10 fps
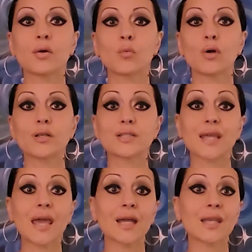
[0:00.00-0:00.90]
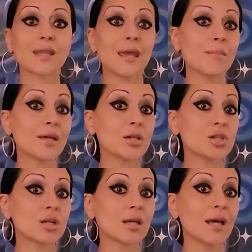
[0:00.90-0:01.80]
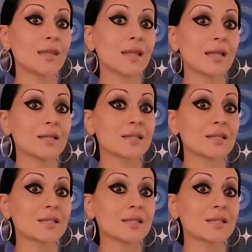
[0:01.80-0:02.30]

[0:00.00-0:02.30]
would scan the image and then